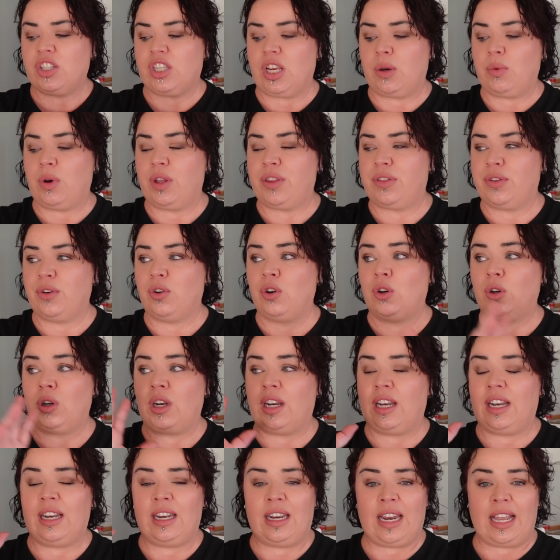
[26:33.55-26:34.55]
So I
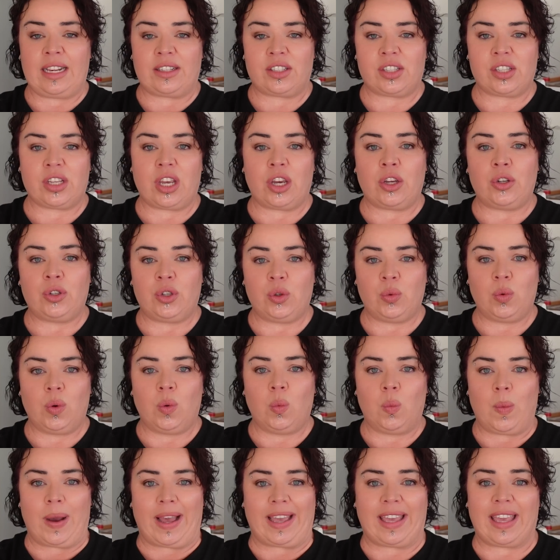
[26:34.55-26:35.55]
thought, let's go do
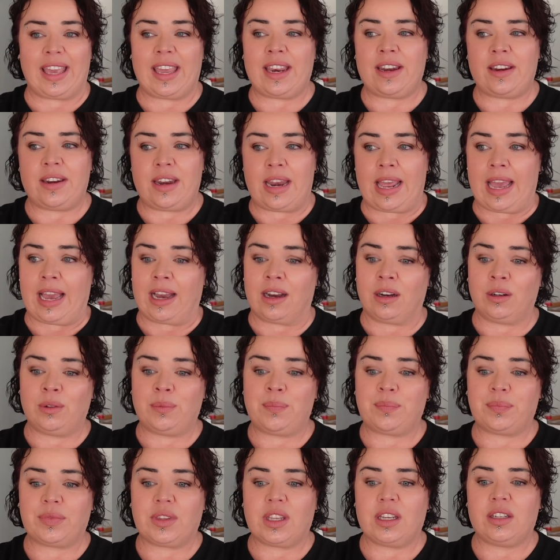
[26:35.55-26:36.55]
a weigh-in
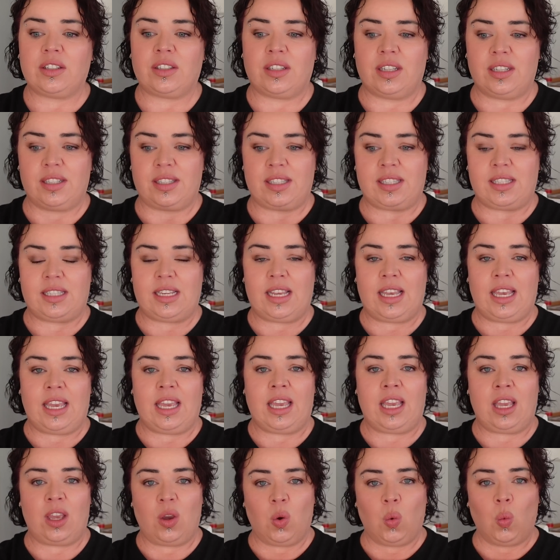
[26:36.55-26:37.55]
now to
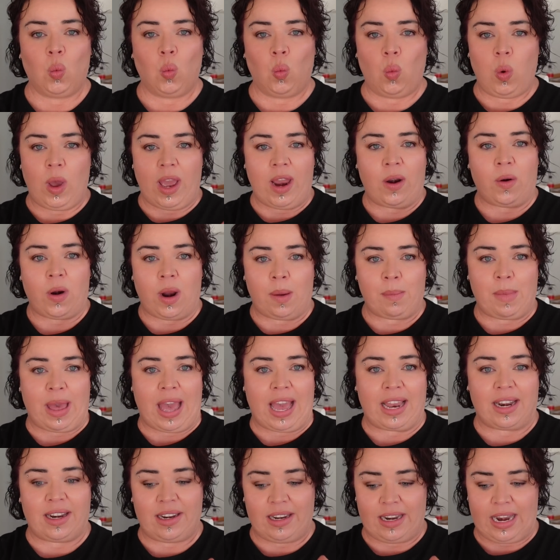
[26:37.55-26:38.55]
see where I'm
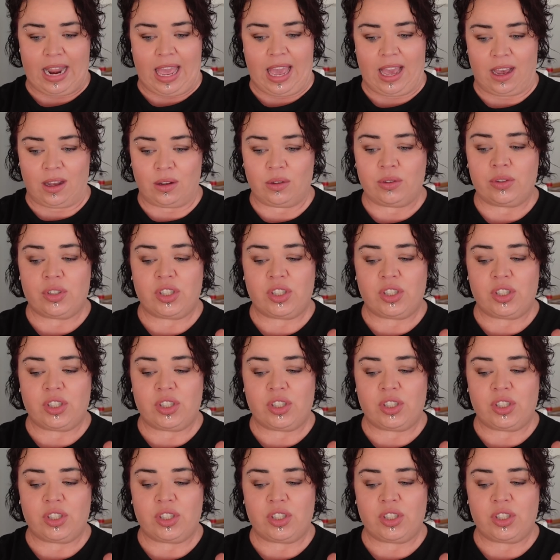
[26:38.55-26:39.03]
at now.